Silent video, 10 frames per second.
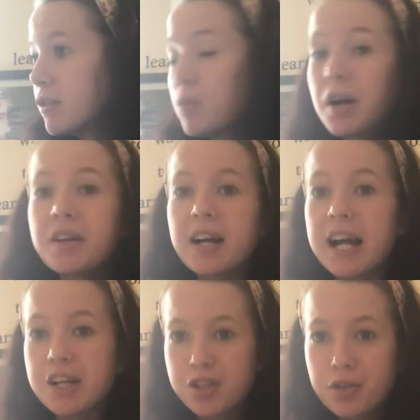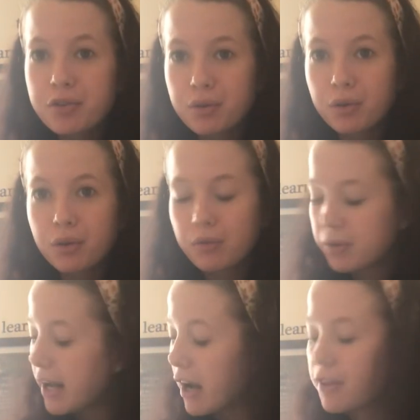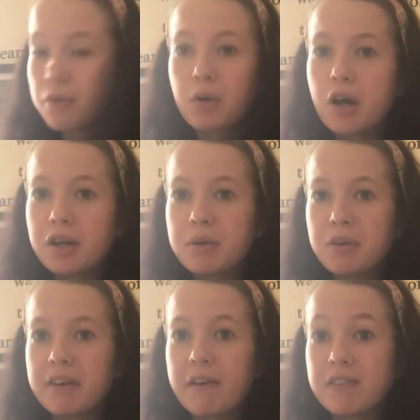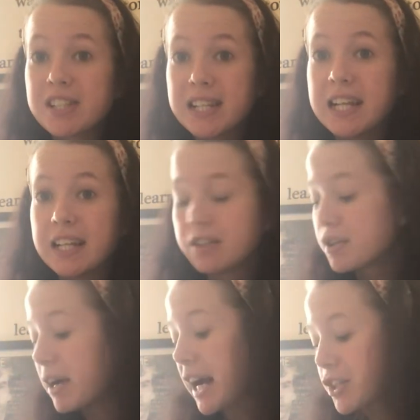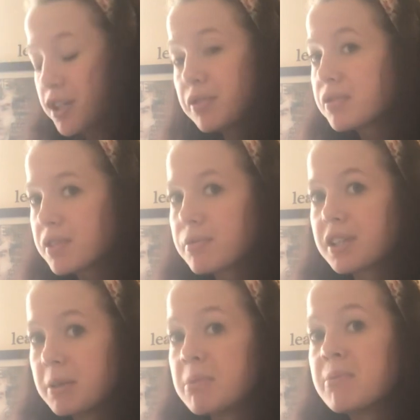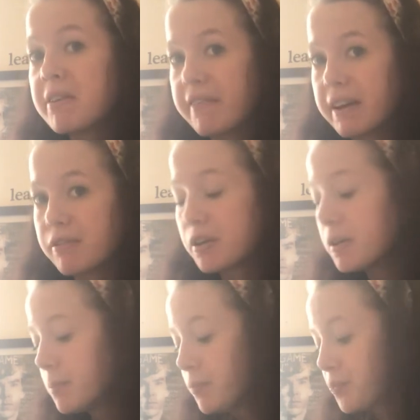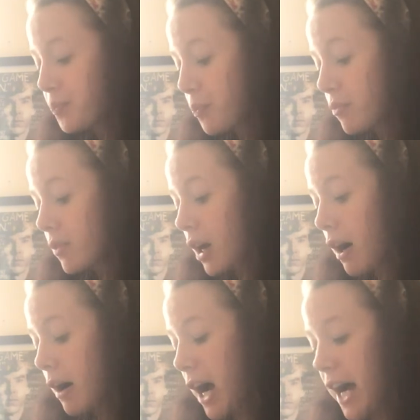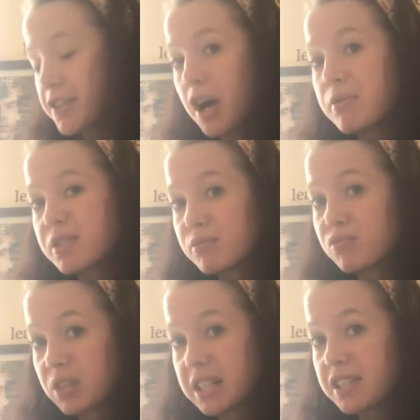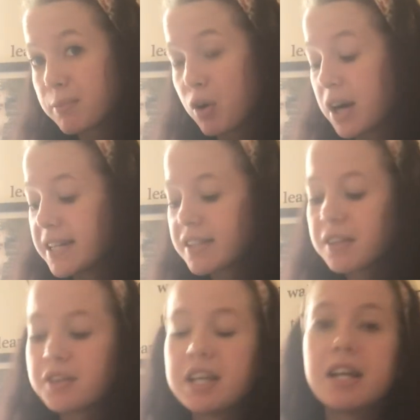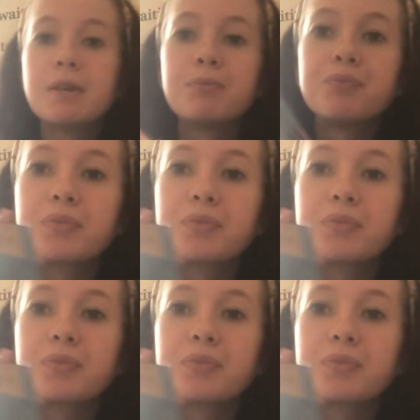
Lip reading: the one I actually thought, like, the only one I've ever seen. So I actually thought this was going to be my favourite, and I was really surprised. The